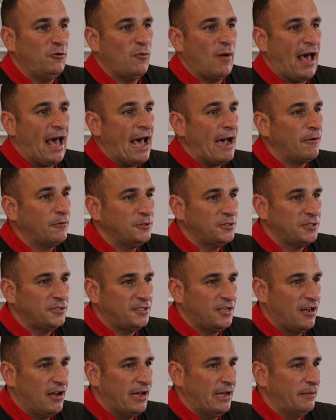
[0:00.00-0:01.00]
you hours of
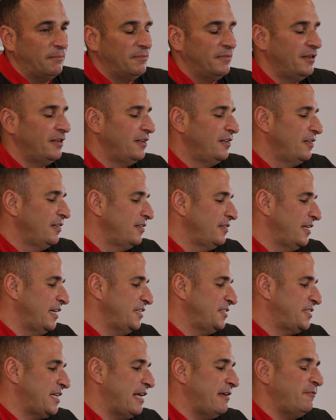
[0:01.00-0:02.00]
time.
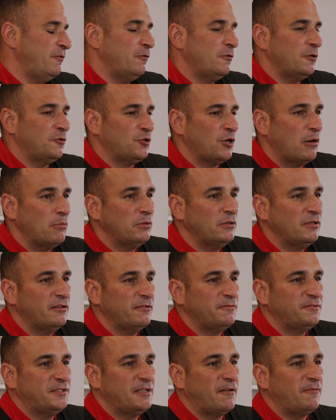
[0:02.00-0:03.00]
They save you the trouble
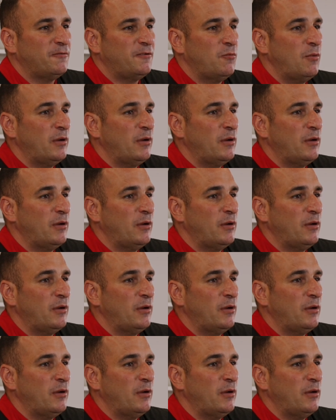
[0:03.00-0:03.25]
of stuff